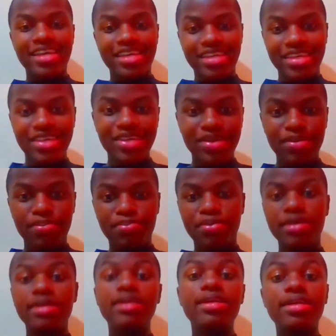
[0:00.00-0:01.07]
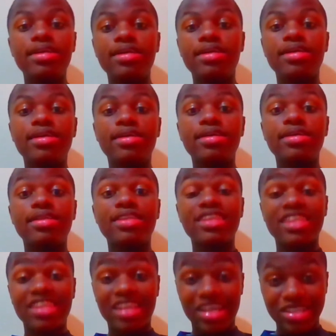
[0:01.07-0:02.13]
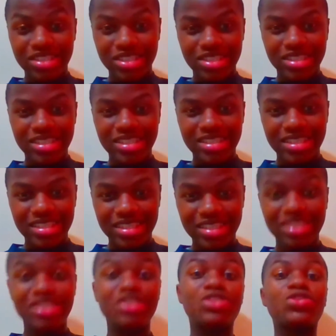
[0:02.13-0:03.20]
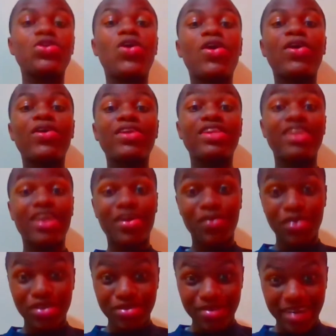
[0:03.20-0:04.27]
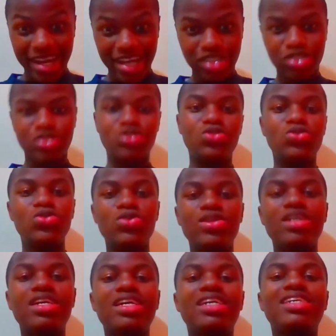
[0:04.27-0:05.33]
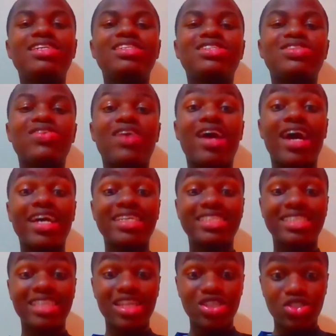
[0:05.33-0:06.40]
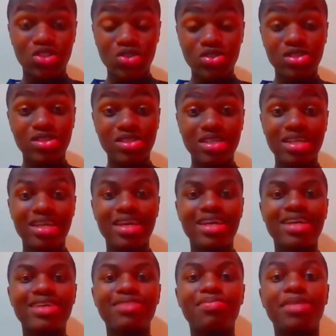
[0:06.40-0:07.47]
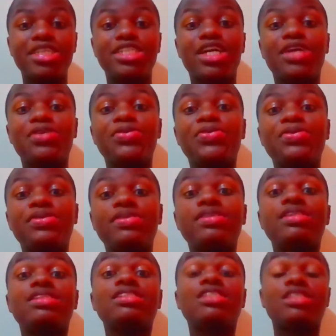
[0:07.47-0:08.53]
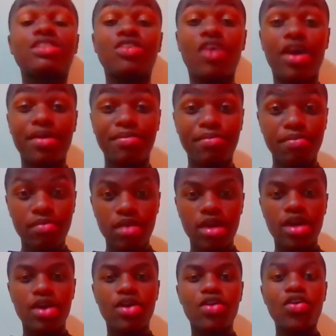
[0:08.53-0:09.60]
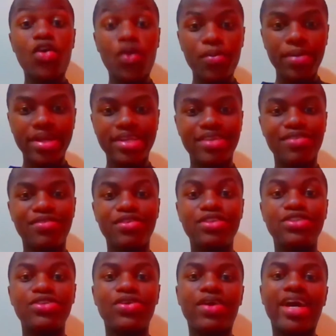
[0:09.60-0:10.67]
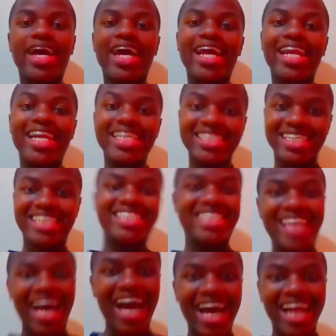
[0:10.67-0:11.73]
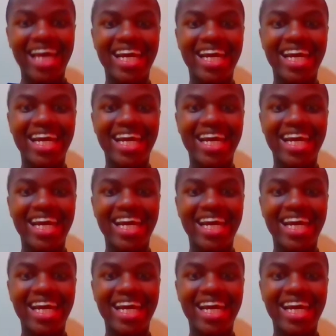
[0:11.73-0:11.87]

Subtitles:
EP. That's the song that I'm going to be reacting to. So guys, stay tuned. My channel. Subscribe. Comment the video, and let's get started.